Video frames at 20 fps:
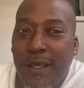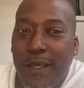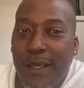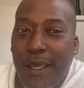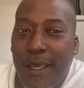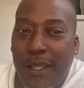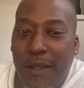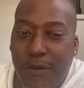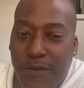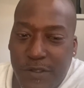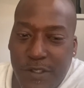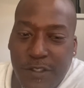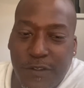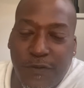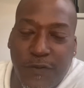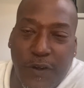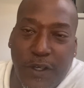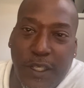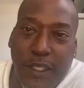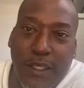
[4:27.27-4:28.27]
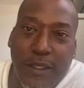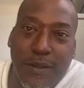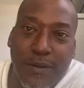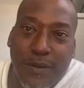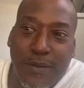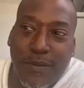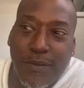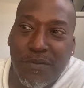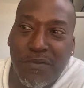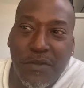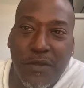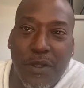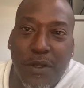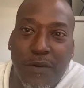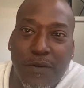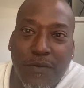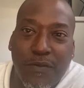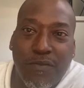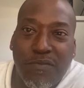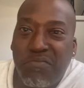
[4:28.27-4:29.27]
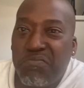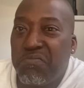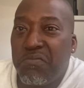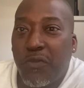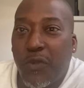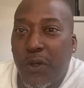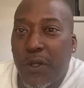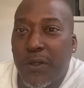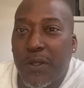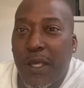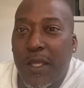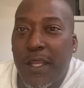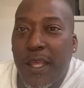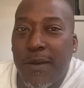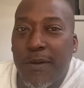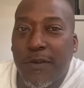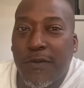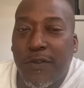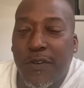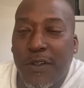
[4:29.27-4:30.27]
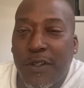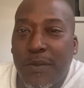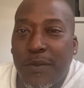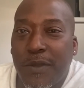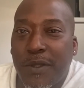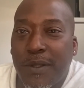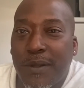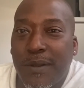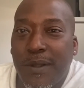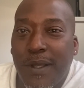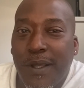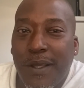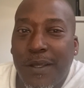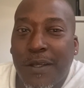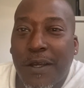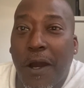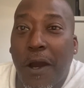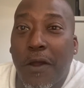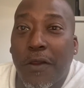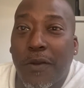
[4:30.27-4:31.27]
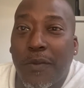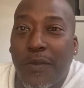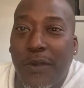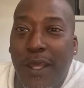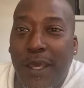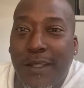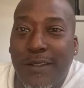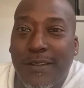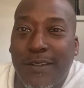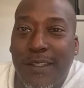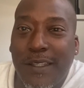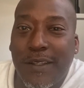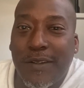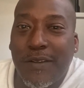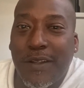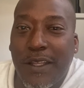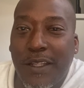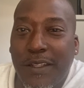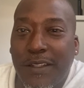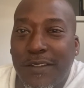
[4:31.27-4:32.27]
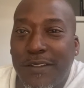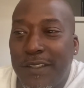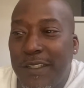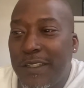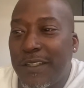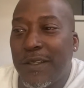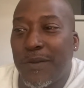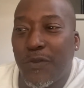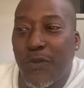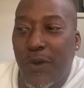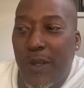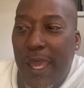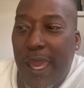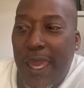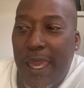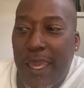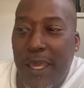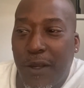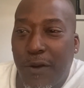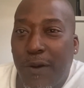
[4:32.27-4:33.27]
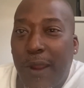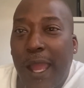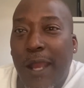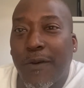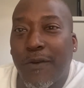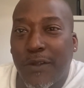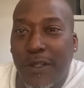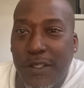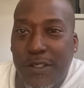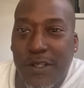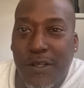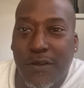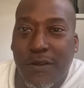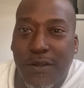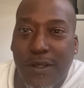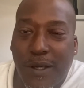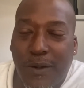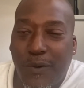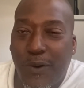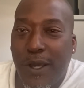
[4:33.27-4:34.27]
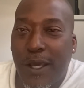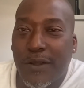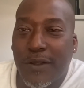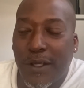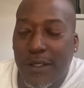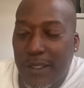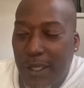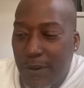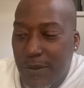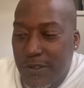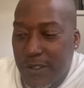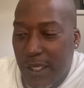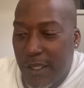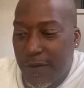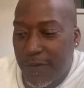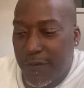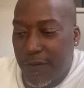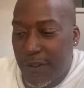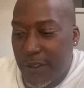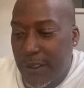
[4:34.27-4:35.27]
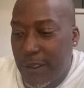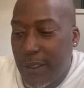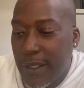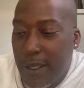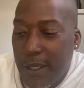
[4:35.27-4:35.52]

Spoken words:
And it was just funny, weird dynamic for them to call him Nancy and to see them interact with each other that way. I thought that was kind of funny.